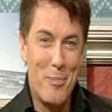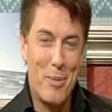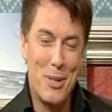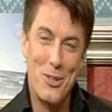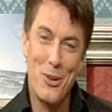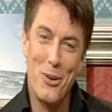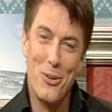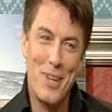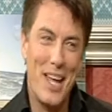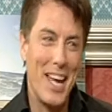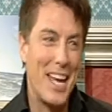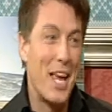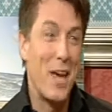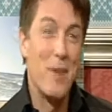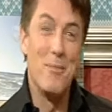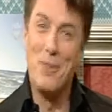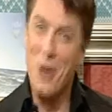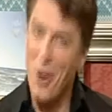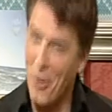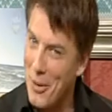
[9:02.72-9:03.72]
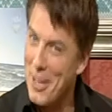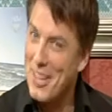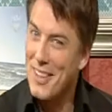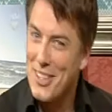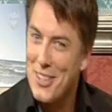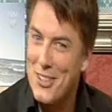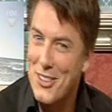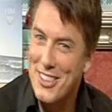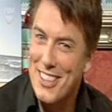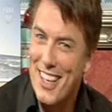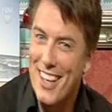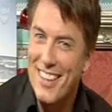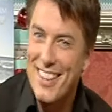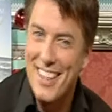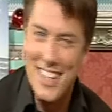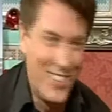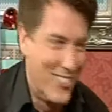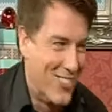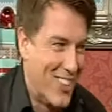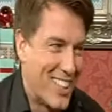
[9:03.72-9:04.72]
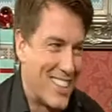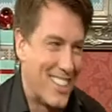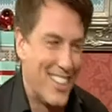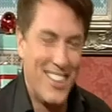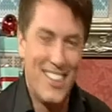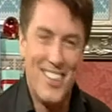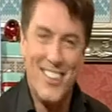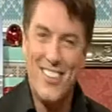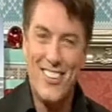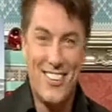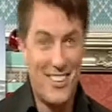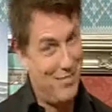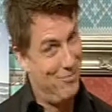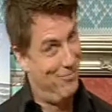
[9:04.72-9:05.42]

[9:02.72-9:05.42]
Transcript: but don't like him knowing that you're telling him what to do?